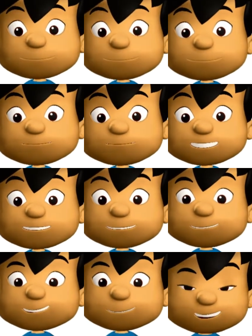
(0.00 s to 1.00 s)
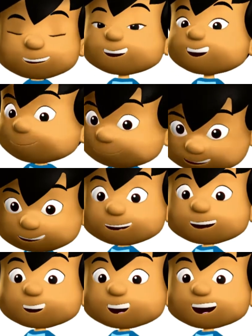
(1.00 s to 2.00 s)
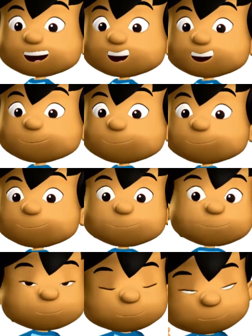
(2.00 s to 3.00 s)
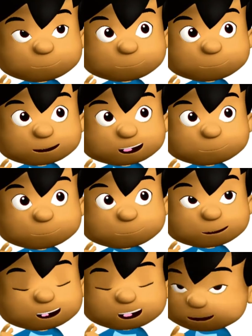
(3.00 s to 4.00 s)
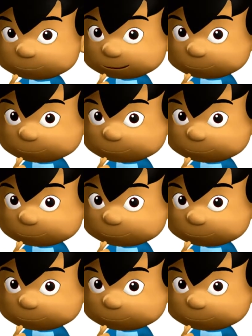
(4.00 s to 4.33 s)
But you know what I like even more? The taste of